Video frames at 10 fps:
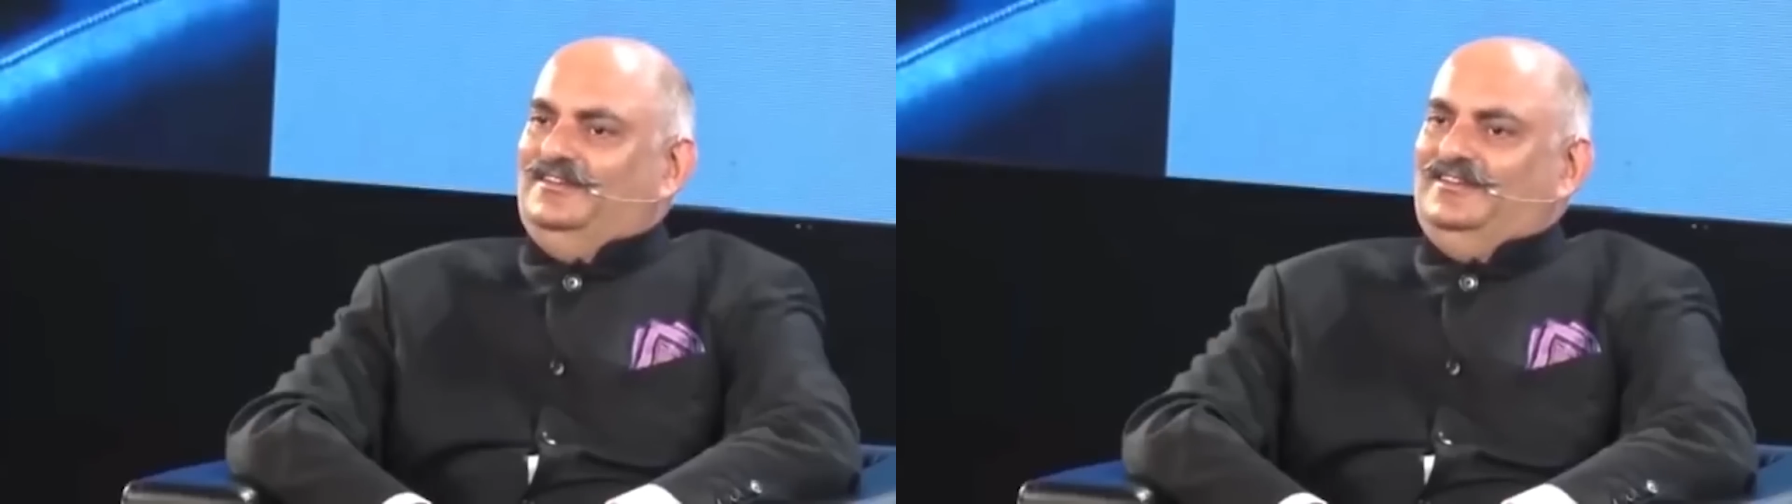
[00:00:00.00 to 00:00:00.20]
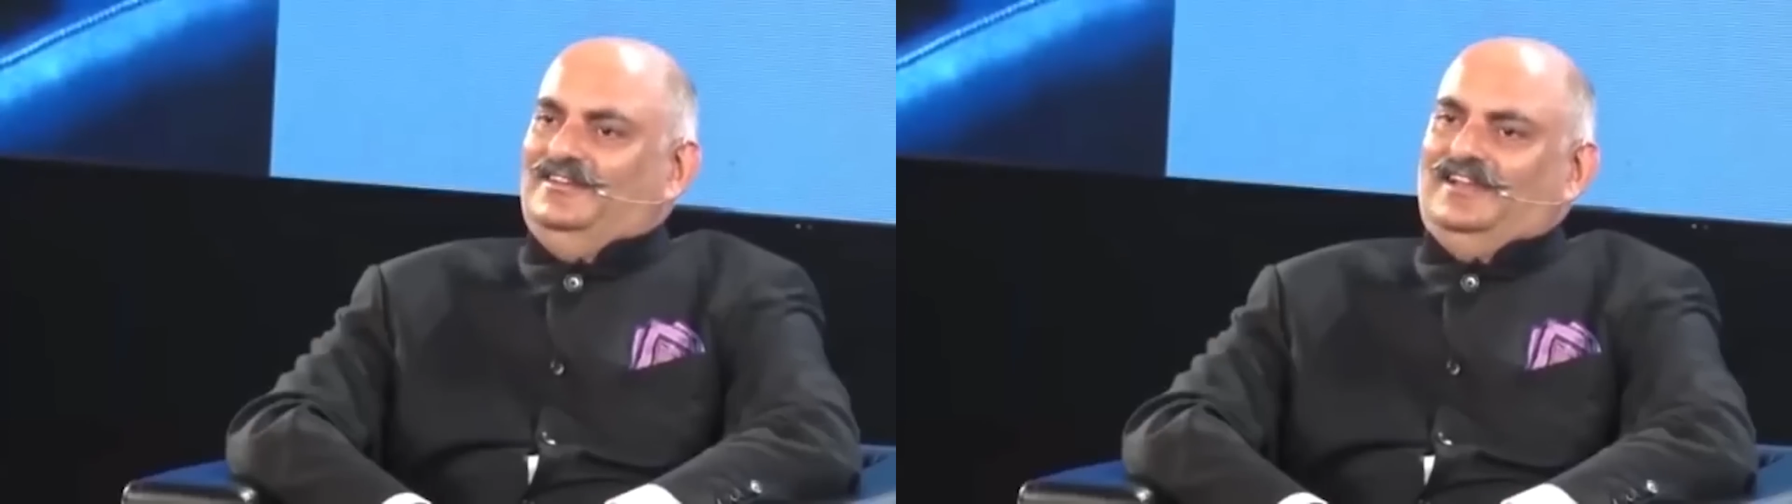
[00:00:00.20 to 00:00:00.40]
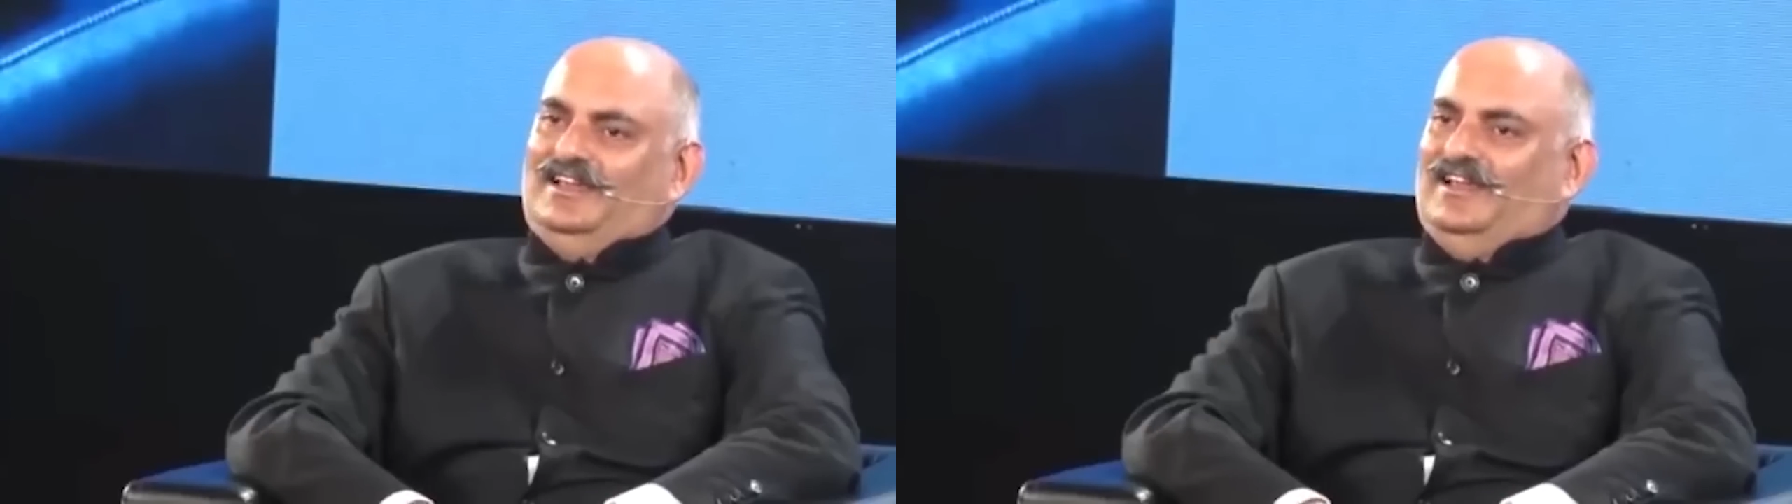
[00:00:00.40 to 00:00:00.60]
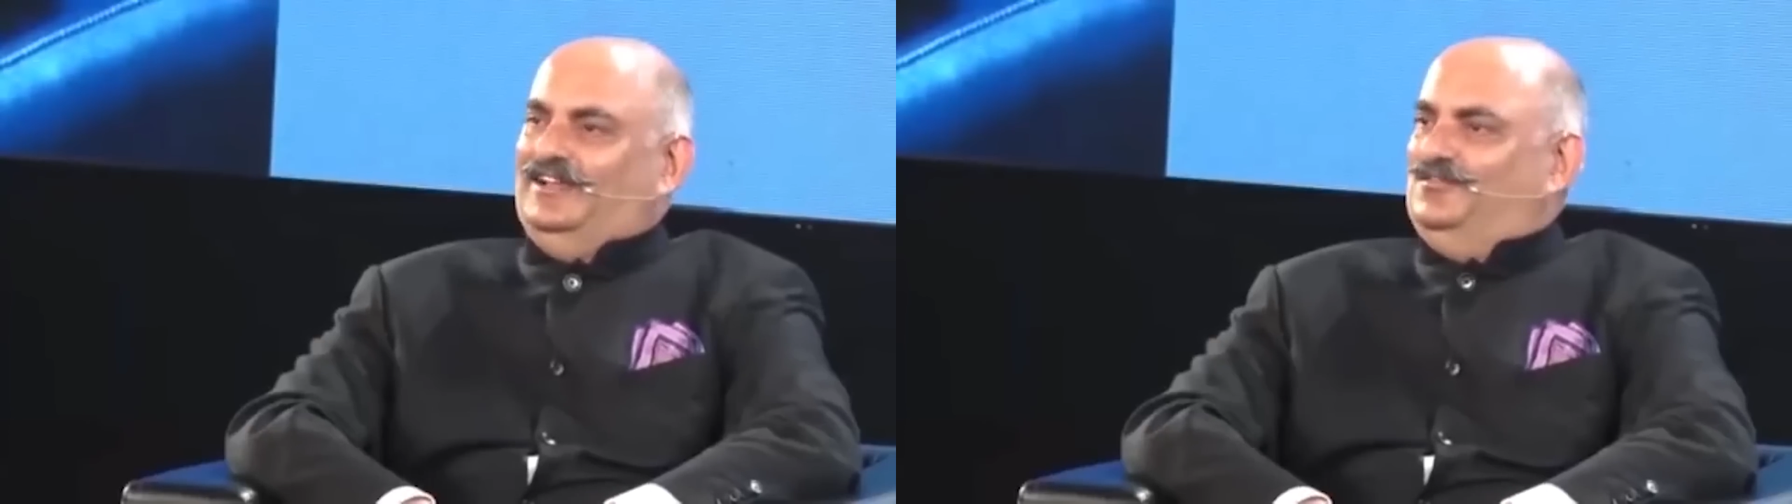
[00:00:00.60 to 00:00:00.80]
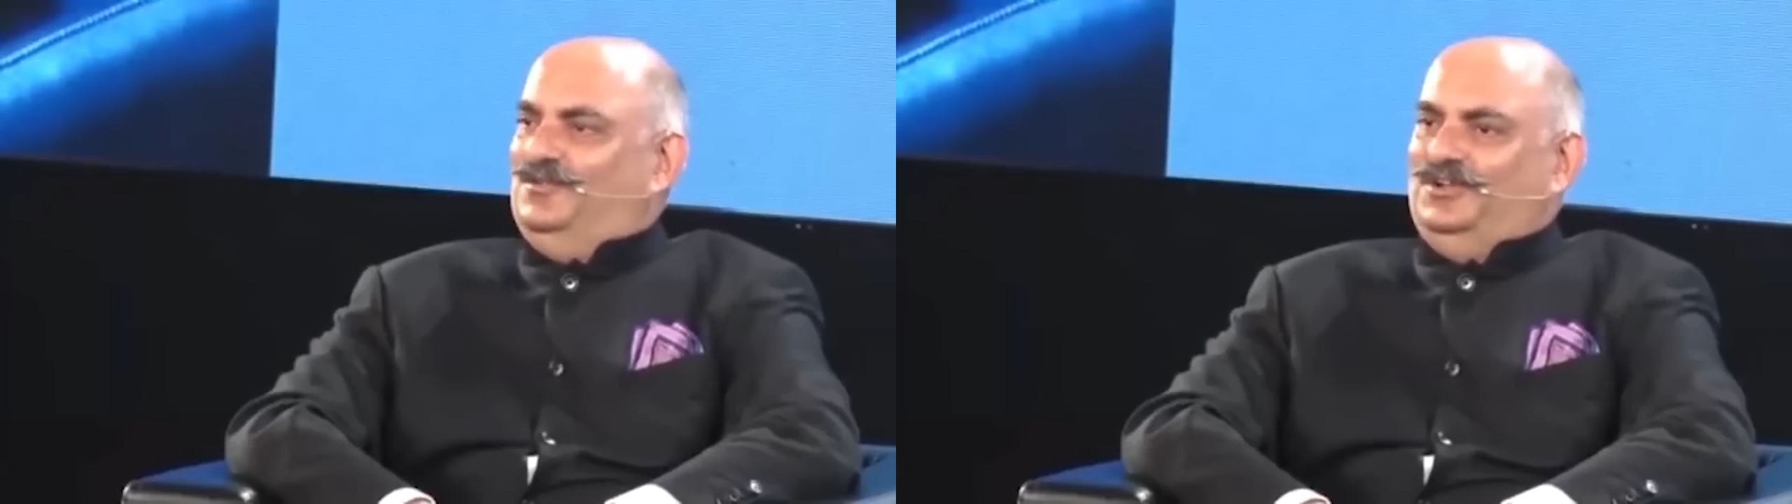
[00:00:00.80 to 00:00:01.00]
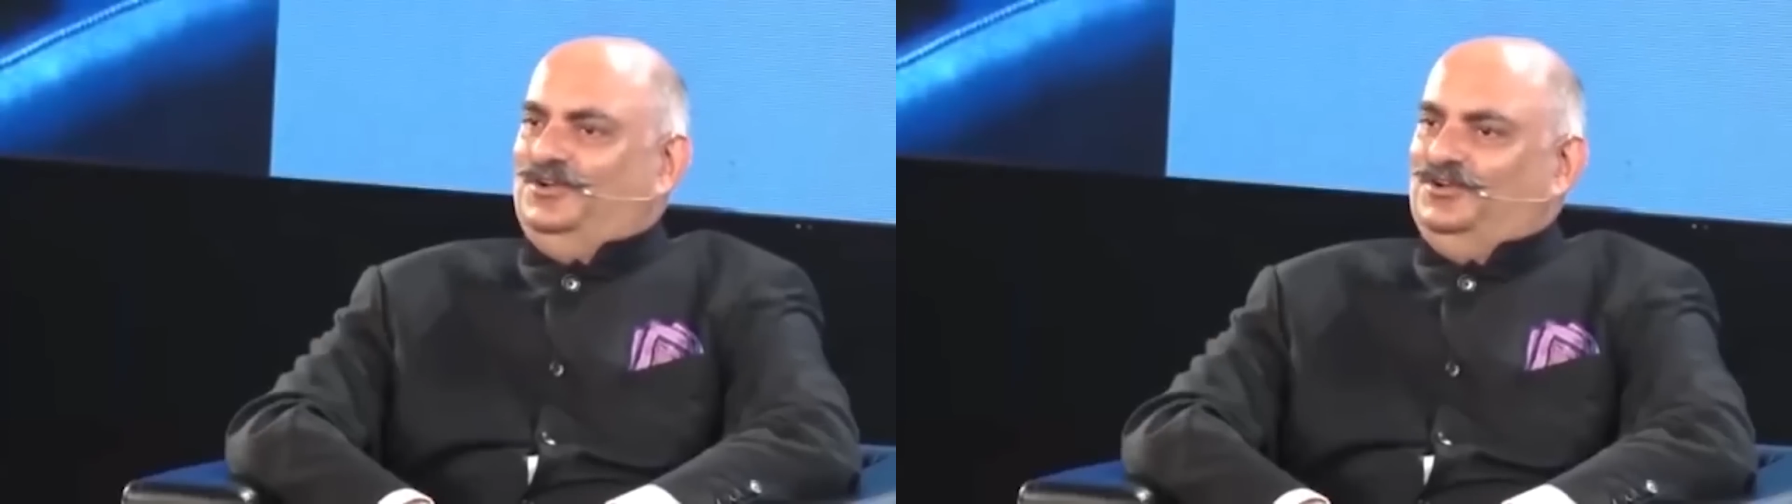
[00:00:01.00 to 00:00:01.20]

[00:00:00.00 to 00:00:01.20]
in like California or